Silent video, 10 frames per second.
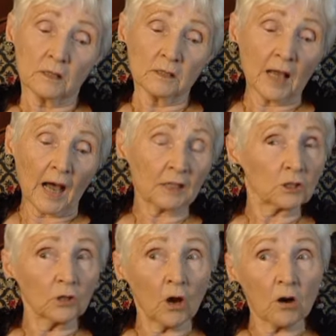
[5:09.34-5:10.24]

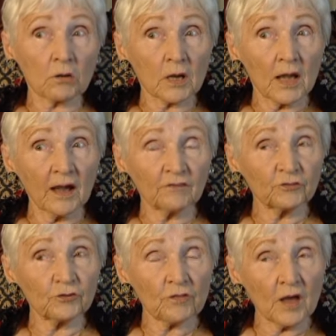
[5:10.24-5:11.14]
not long
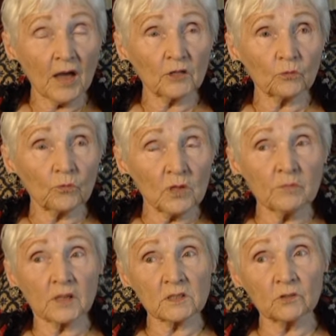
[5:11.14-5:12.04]
after that, we
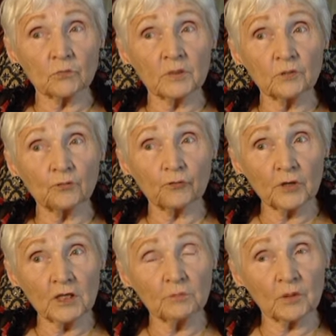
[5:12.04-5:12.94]
must have been
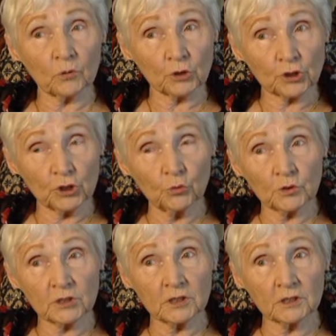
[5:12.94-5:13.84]
freed because she
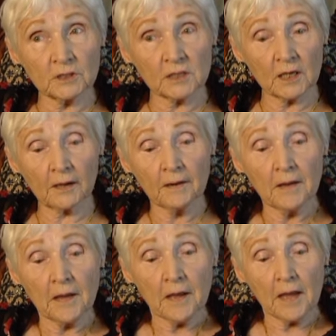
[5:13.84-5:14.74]
was still sick,
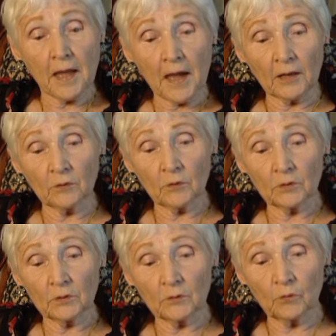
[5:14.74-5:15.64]
and
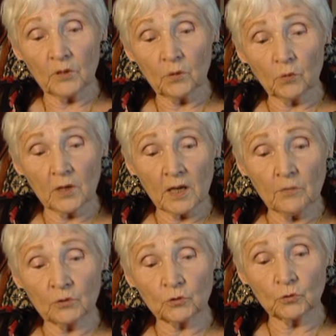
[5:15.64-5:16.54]
we were
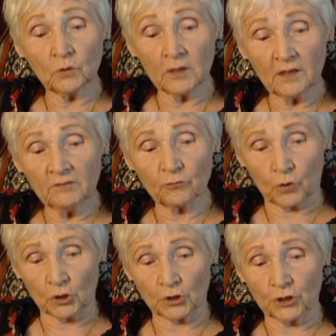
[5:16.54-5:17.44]
able to leave
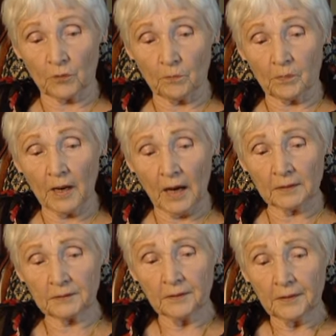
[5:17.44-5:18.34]
Russia,
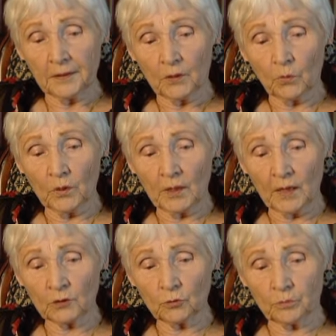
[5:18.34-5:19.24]
but we
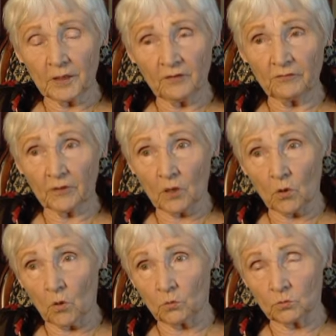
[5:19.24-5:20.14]
had to pay for
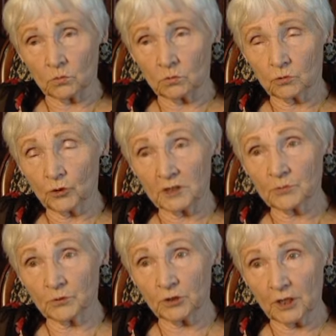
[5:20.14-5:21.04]
our own
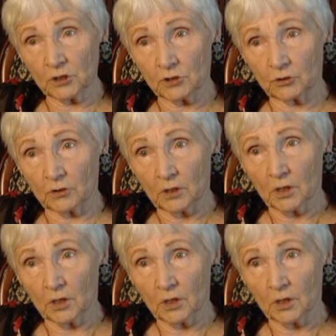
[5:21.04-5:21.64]
transportation.